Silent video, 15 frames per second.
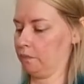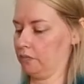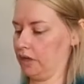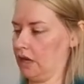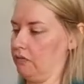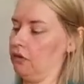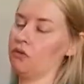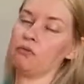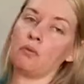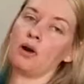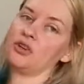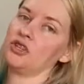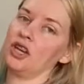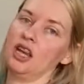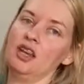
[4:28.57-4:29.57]
If you've
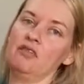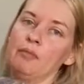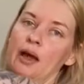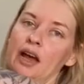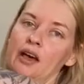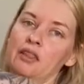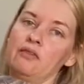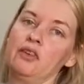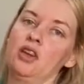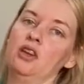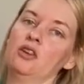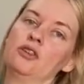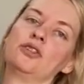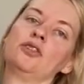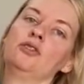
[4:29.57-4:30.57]
watched any of my other
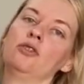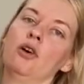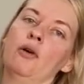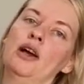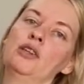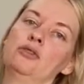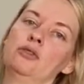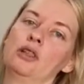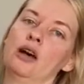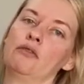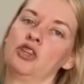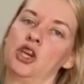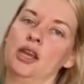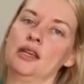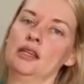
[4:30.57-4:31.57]
videos, you know I do love
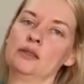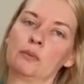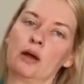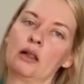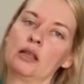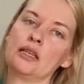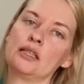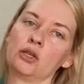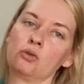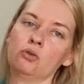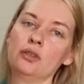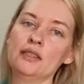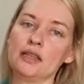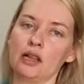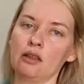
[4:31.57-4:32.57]
chic as well. It's a
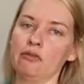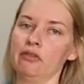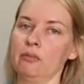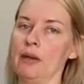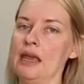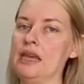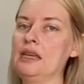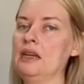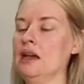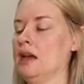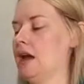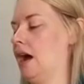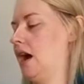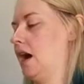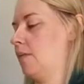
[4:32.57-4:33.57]
good seller for me.
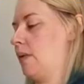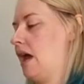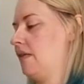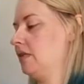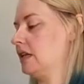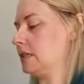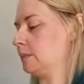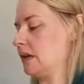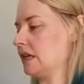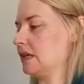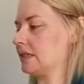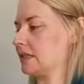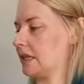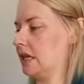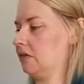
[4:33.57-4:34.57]
And this being
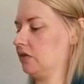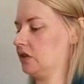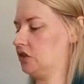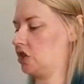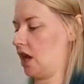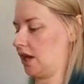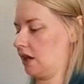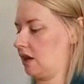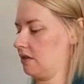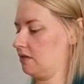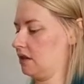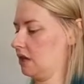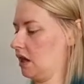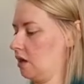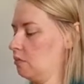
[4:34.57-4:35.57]
a sleeveless jacket, I
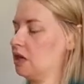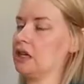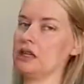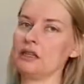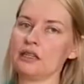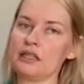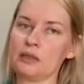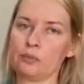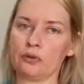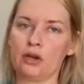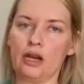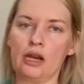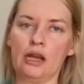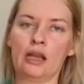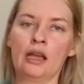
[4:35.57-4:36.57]
think coming into
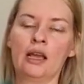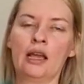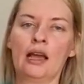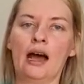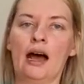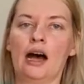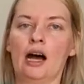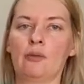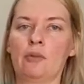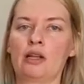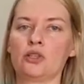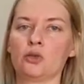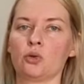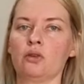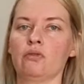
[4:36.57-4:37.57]
spring and
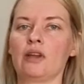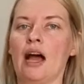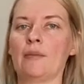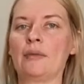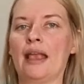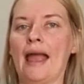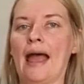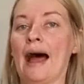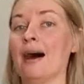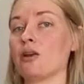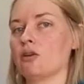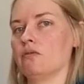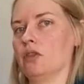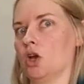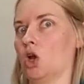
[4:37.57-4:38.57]
sort of coming out
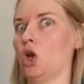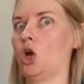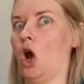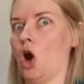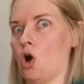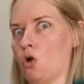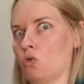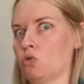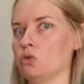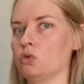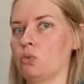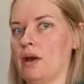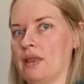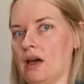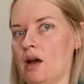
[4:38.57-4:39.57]
of the cold
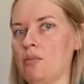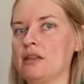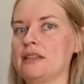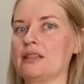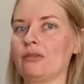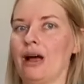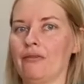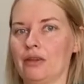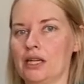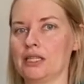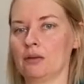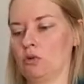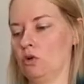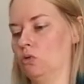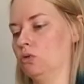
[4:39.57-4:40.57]
weather, but still having
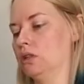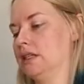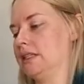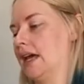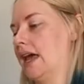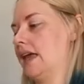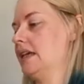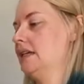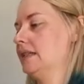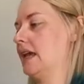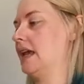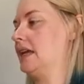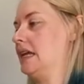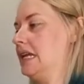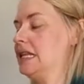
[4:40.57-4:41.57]
some cooler days
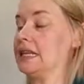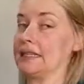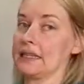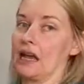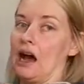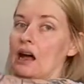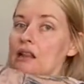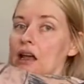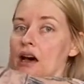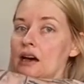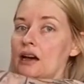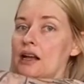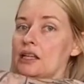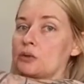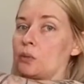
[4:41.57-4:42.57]
in this color
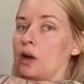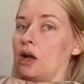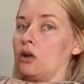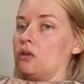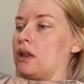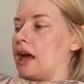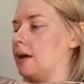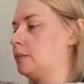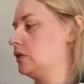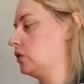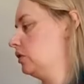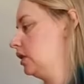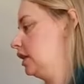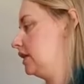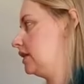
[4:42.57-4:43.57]
as well,
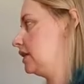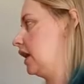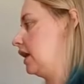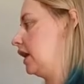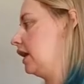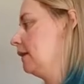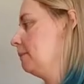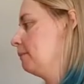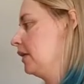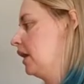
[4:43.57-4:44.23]
absolutely stunning.